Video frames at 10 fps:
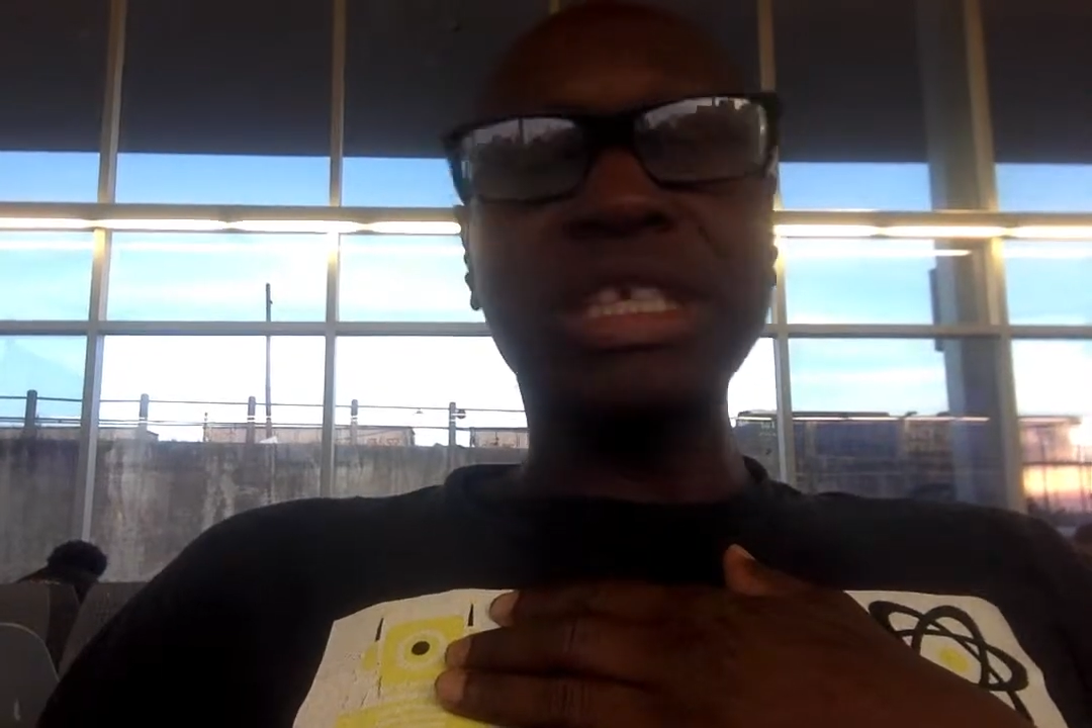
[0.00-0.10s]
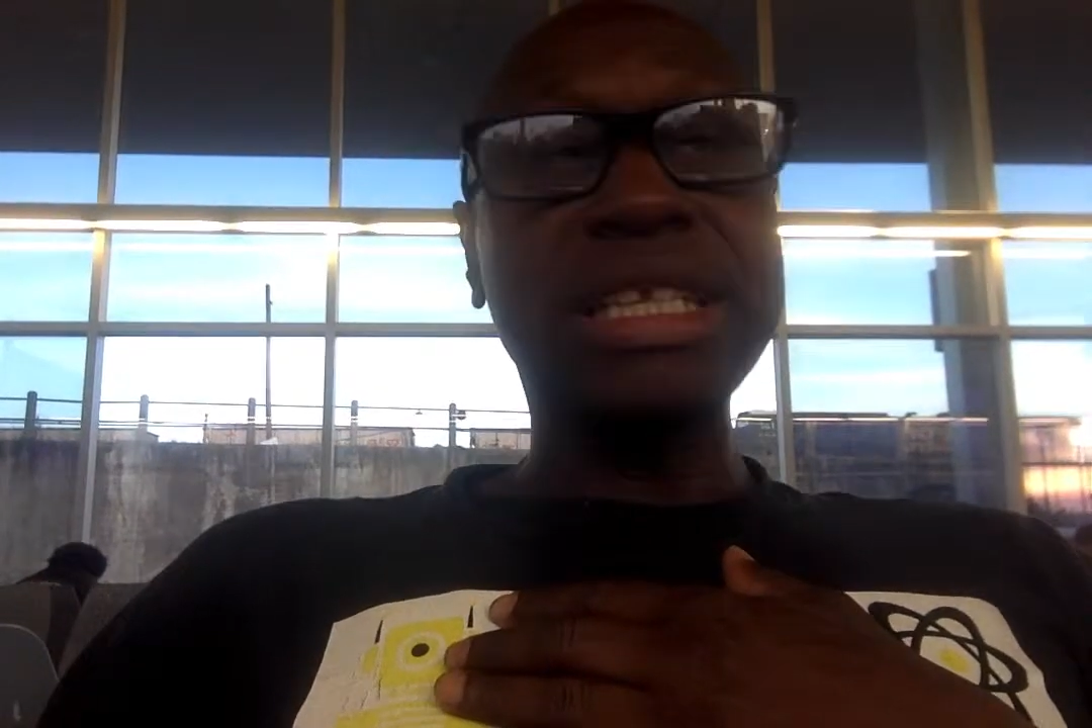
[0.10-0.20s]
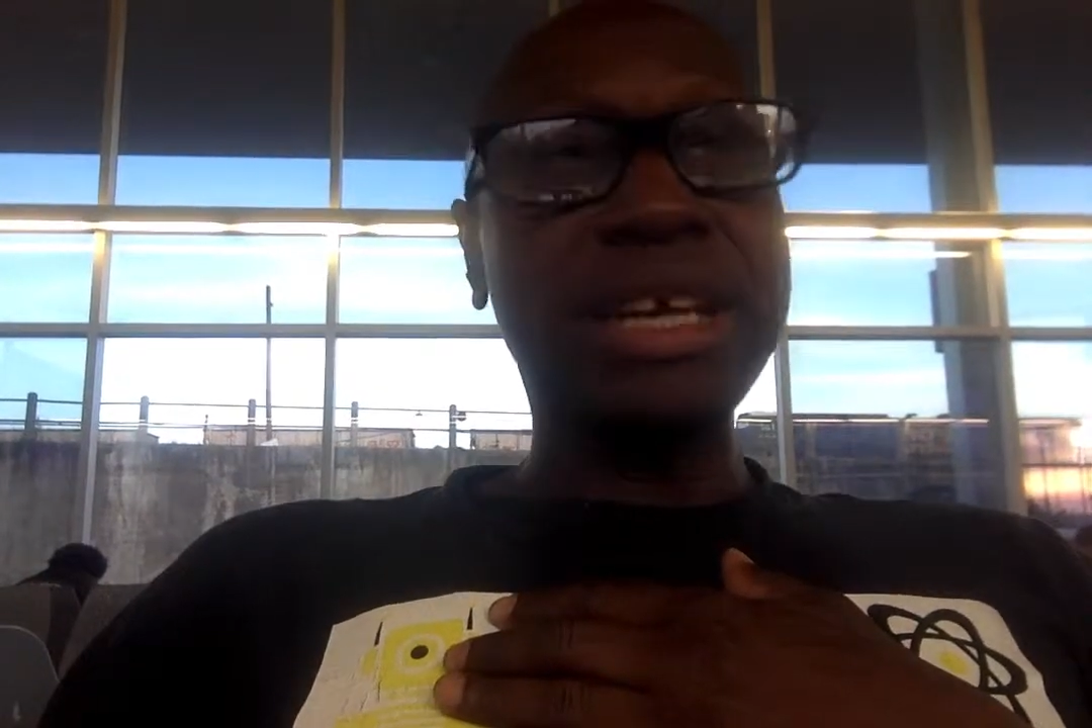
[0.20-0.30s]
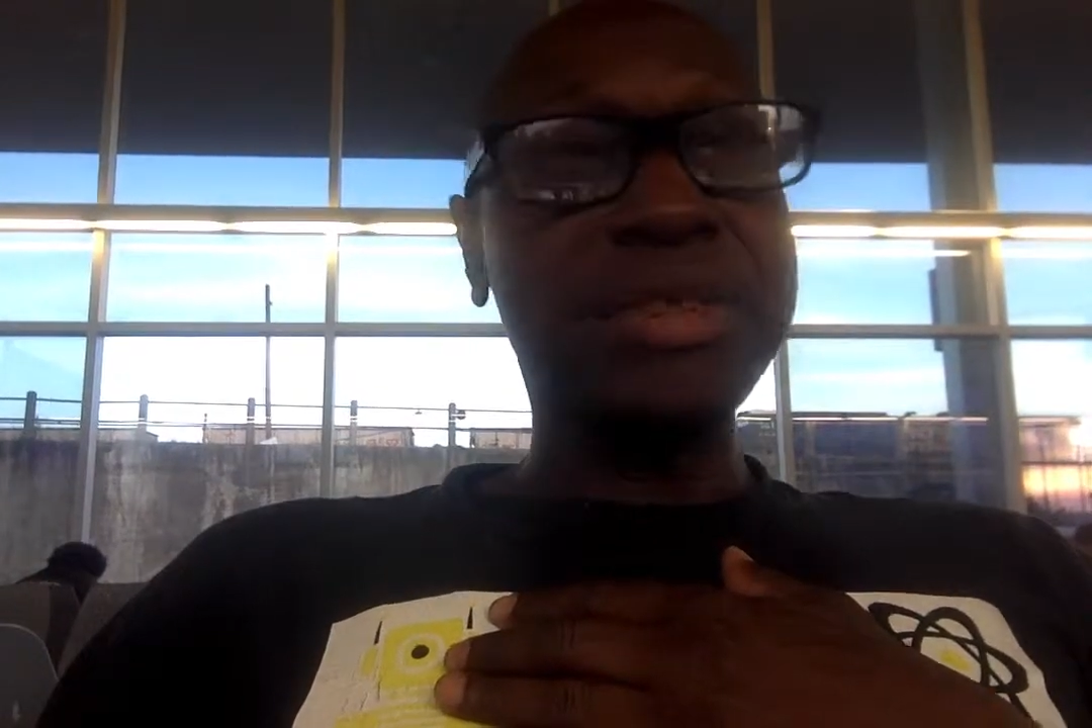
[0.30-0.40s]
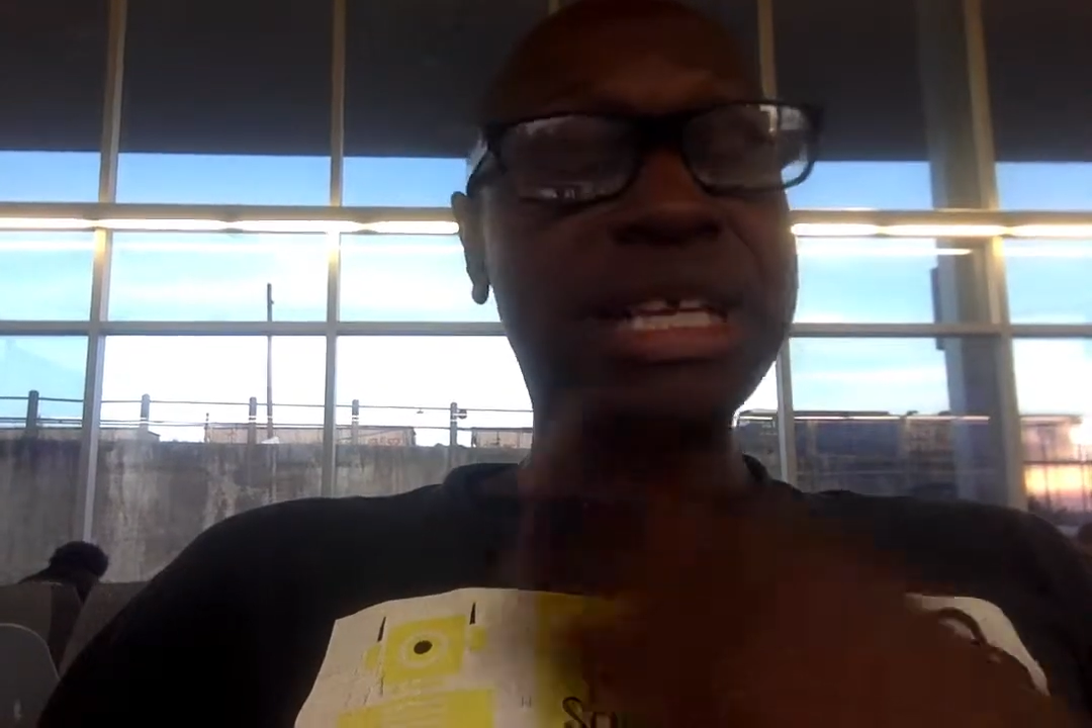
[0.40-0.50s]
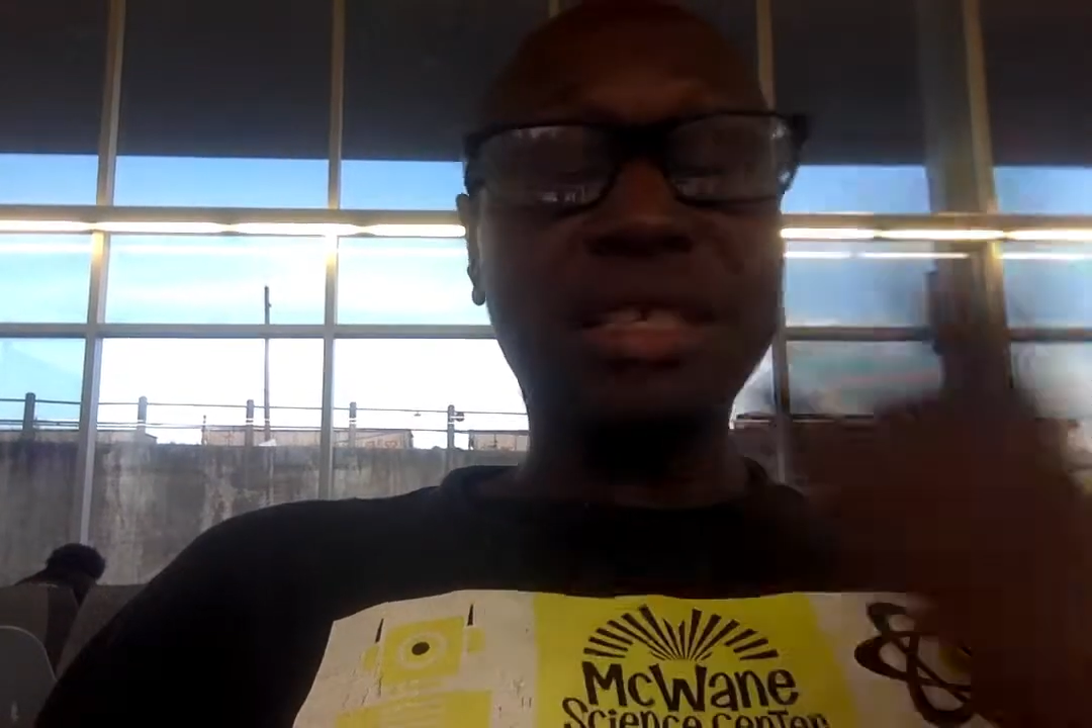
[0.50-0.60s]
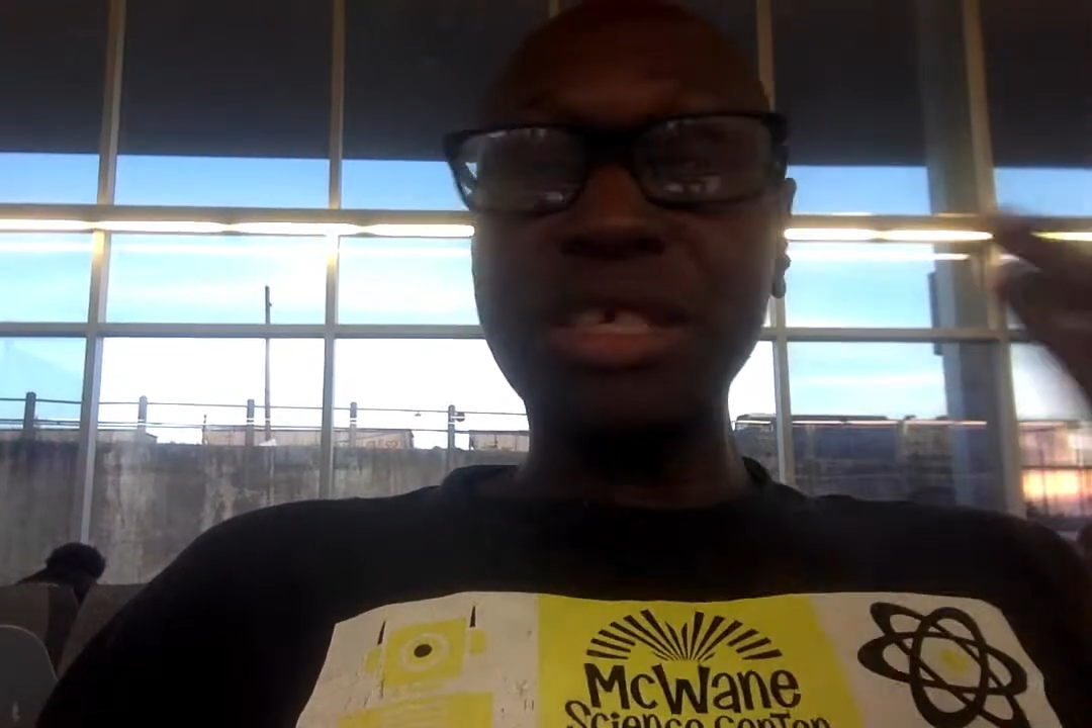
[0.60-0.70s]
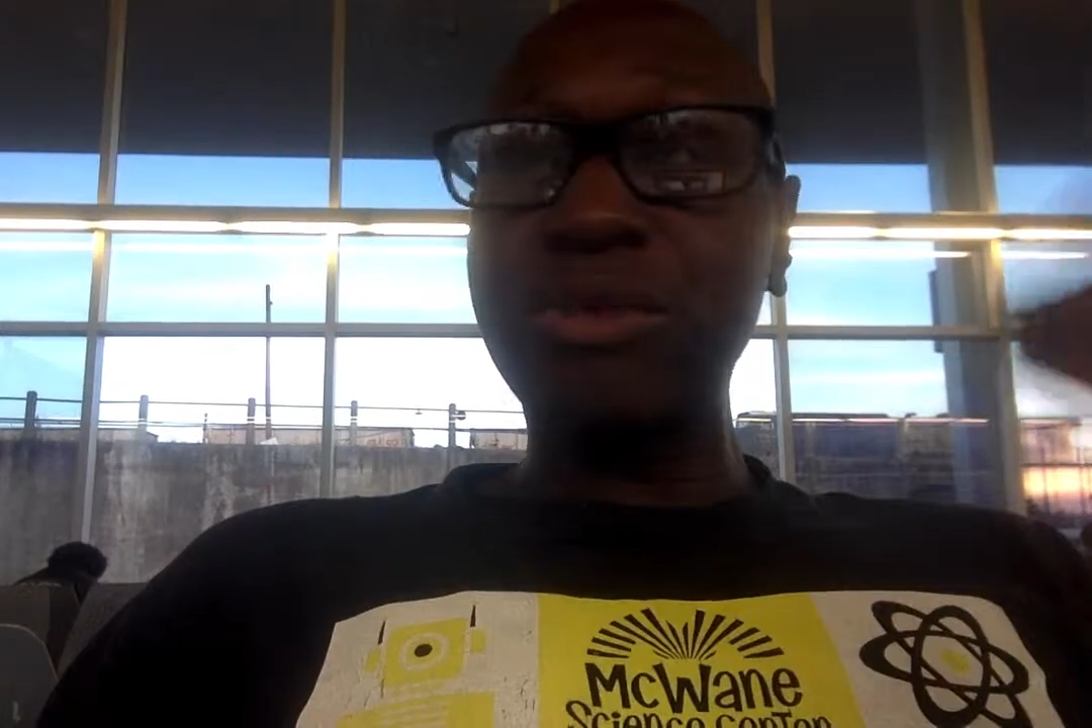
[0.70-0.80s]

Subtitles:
or nothing. I see